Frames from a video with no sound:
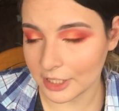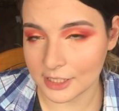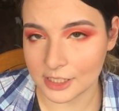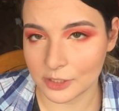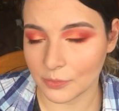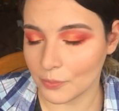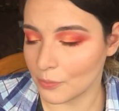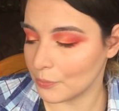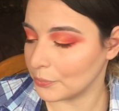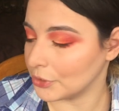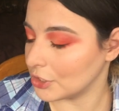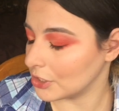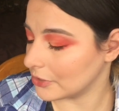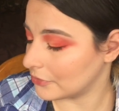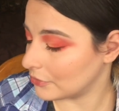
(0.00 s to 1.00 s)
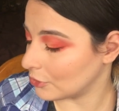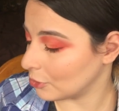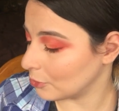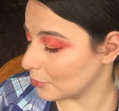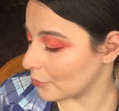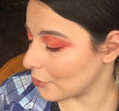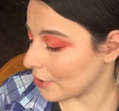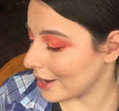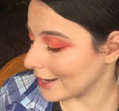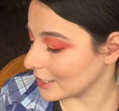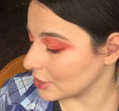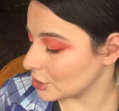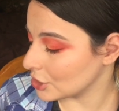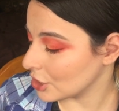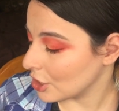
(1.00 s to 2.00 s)
It's a beautiful,
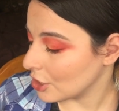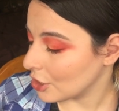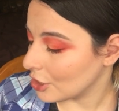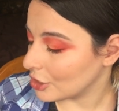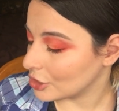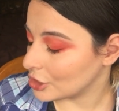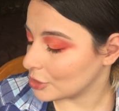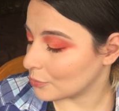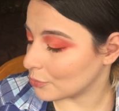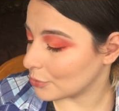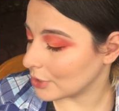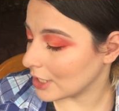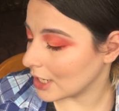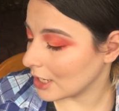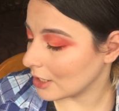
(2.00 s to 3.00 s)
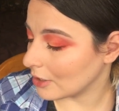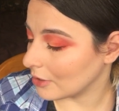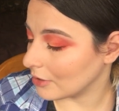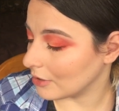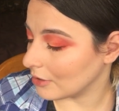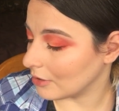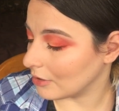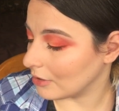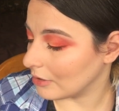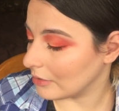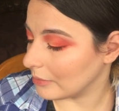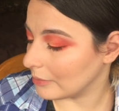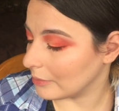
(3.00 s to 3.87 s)
bright spring or uh,